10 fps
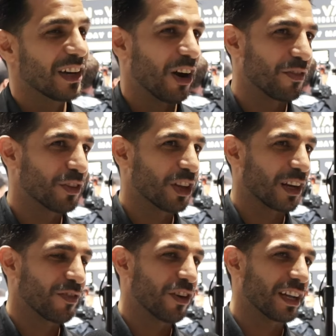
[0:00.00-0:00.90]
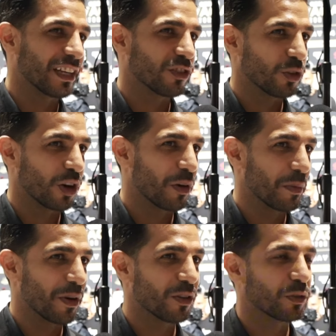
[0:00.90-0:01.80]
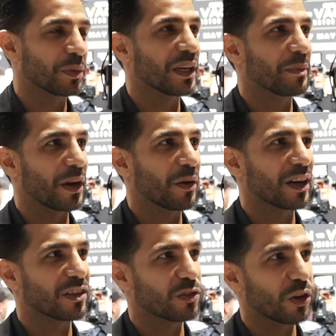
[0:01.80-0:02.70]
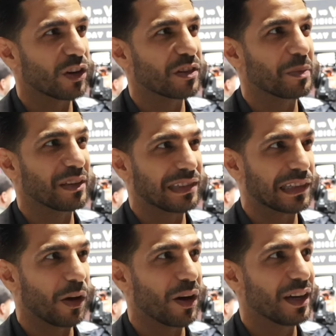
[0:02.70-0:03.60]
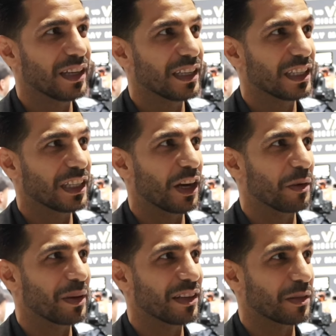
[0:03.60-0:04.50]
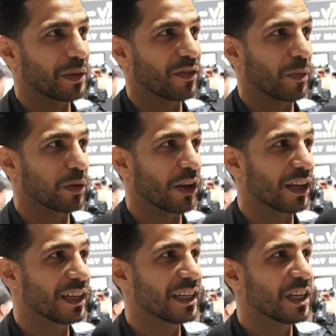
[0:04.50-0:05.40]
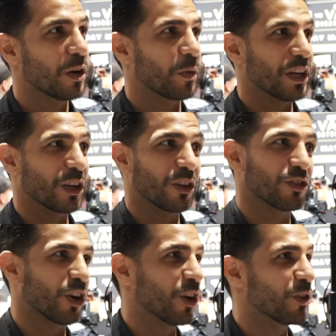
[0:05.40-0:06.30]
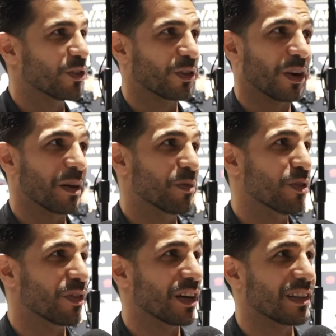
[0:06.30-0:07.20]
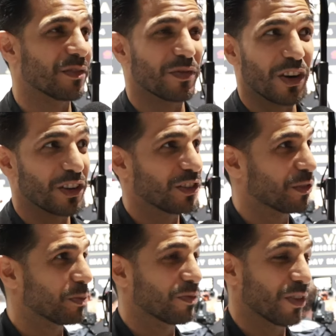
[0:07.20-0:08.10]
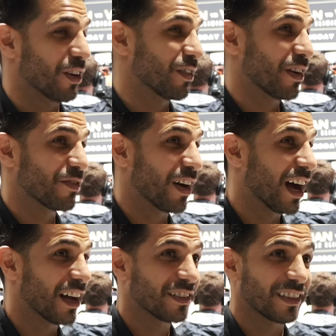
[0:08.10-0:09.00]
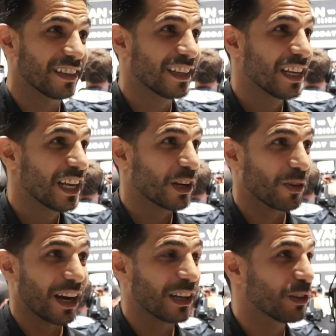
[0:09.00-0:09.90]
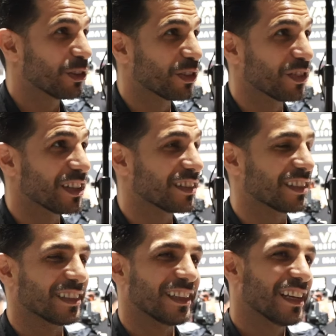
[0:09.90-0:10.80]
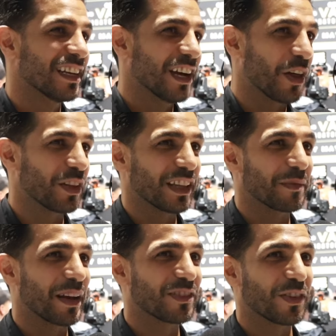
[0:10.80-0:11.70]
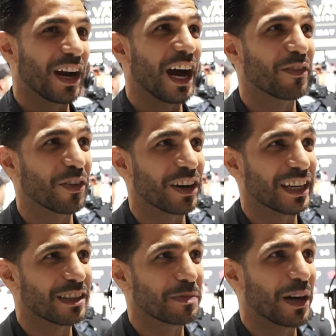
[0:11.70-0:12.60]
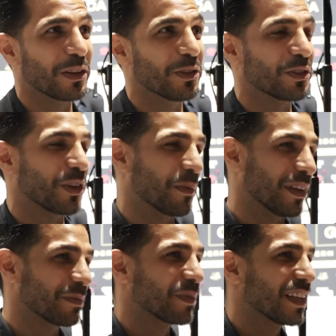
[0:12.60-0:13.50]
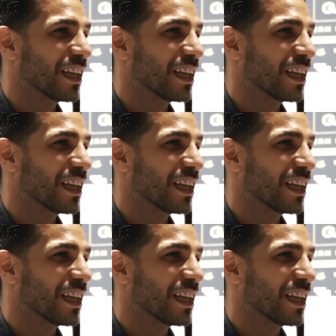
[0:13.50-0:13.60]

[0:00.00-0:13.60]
I feel like a fight against Zordo Ramirez would be a better one because Zordo is a bit slower. You know what I mean? He's a bit of a plotter. Where you got Jai, who's a great mover, very, very, very fast and great elusiveness, and I think that makes for a hard fight against Badu. So, but